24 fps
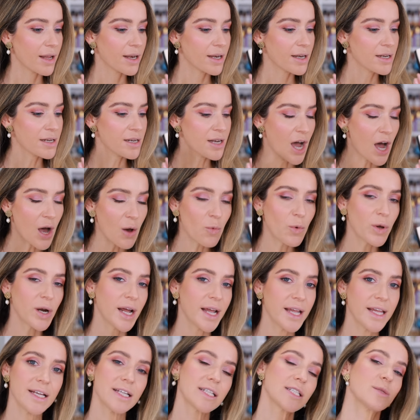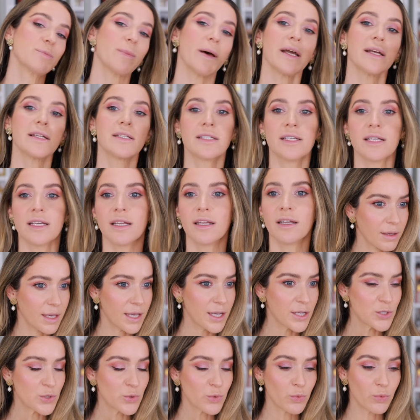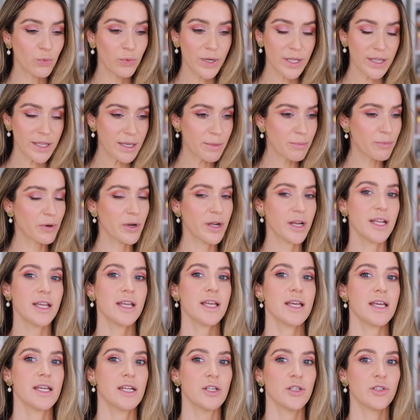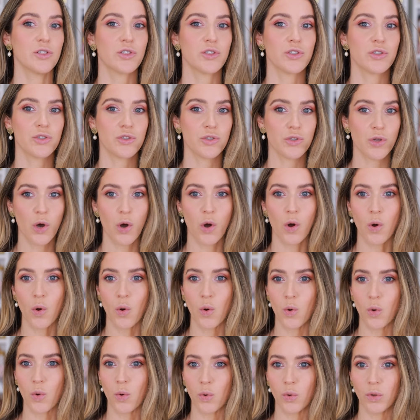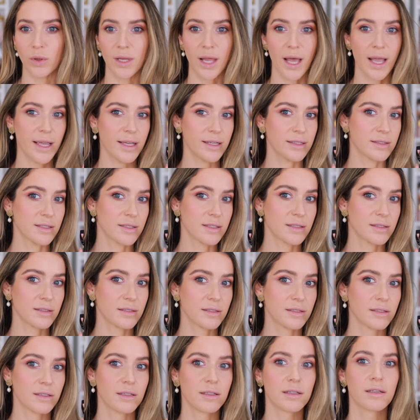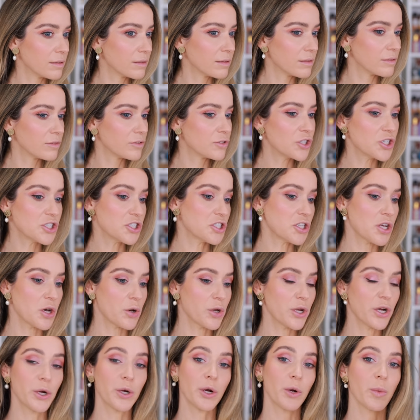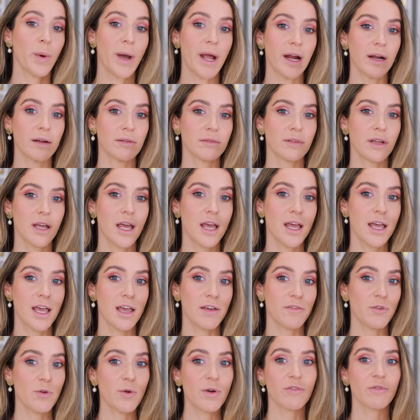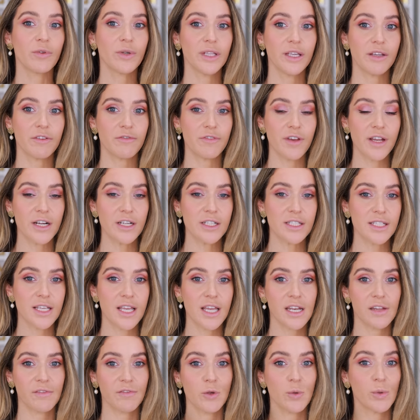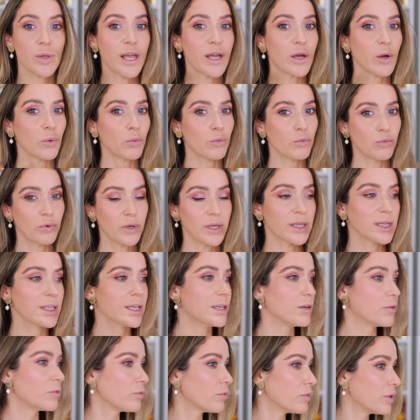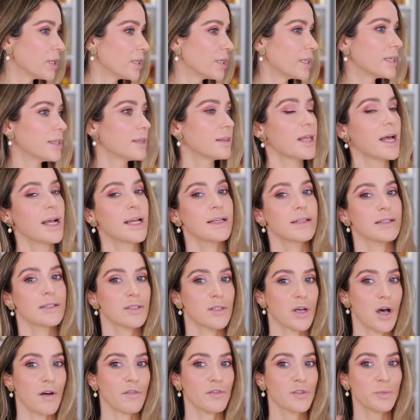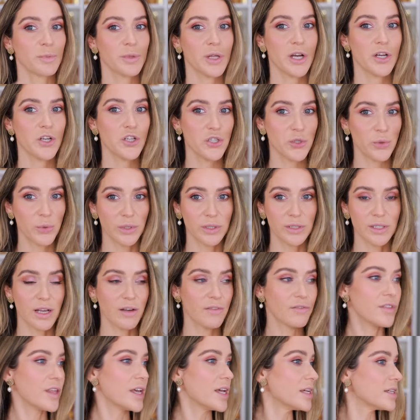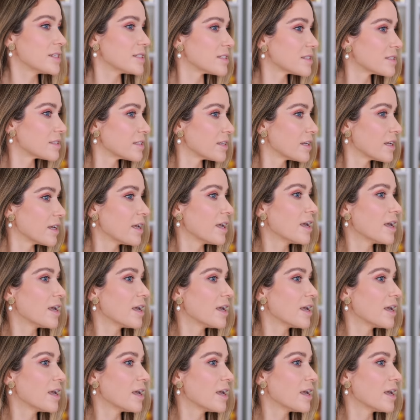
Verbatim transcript: Not what I expected. It's really pretty, it is so light. Just so you're aware, if you have really fair skin, if you like a really, really light, soft blush, you will love this.